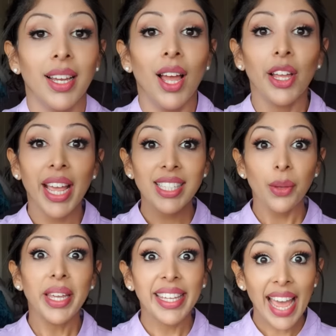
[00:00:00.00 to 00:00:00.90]
Okay, so
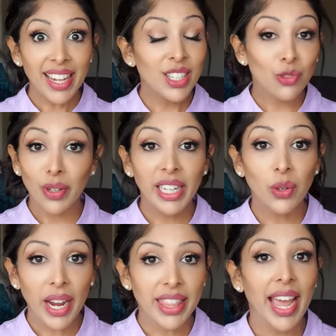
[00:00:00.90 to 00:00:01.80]
again, it's really
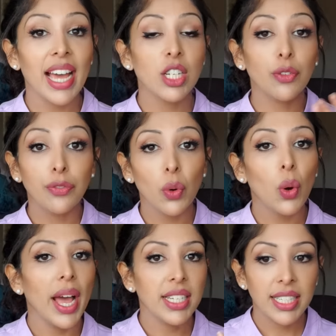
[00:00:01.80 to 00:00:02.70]
great. They added
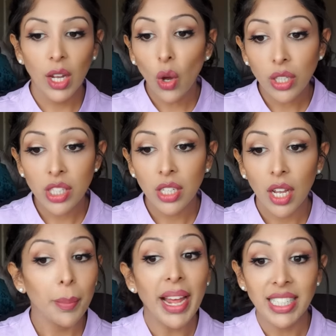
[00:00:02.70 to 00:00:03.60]
four
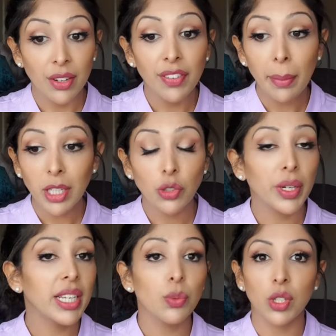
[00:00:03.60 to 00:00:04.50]

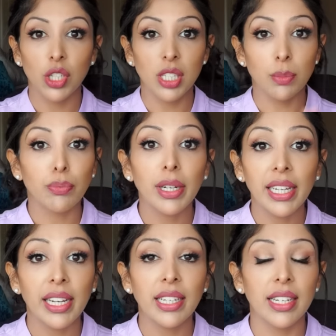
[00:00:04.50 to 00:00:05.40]
anti-inflammatories, which is
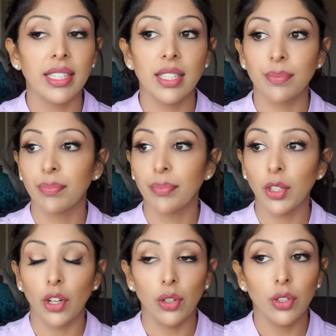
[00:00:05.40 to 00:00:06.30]
brilliant. It's, you
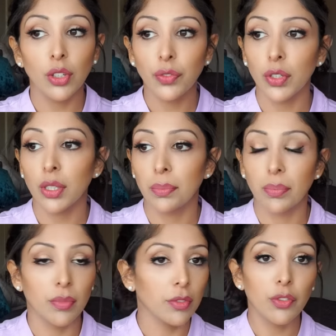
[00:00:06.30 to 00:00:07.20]
know, good for
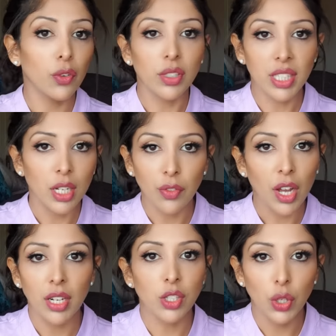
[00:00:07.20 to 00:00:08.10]
skin of
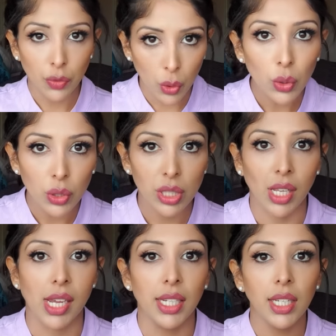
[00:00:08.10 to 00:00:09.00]
color, it's good for all
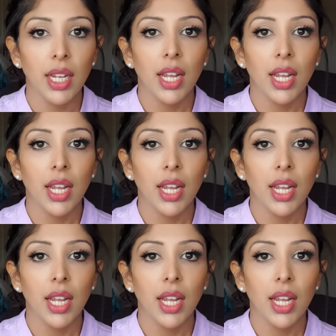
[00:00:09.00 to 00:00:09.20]
skin.